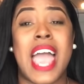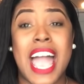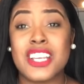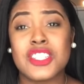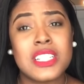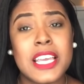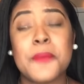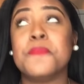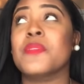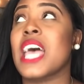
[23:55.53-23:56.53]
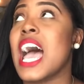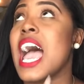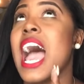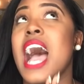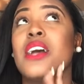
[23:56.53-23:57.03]
Actually,
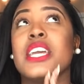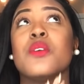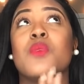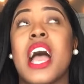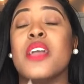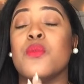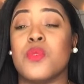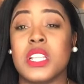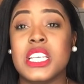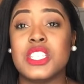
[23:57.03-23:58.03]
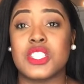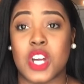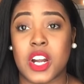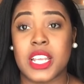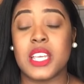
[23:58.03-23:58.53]
I really
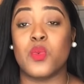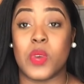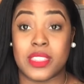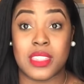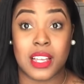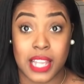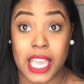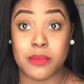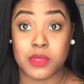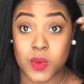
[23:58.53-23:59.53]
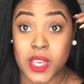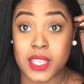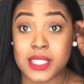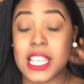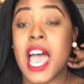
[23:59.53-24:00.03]
started with the Glam Twins.